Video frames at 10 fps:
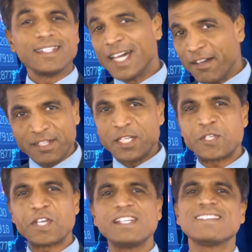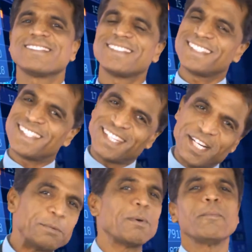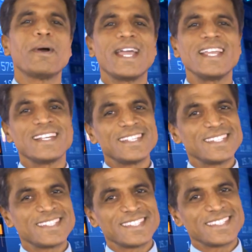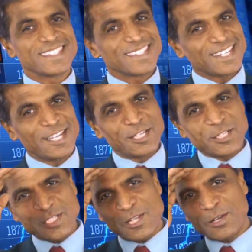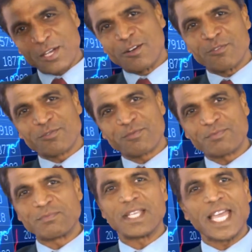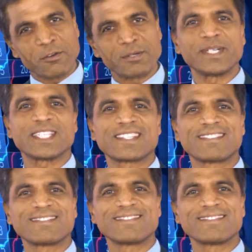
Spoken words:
Have a nice day and bye bye. Kailash is logging off. Thank you very much.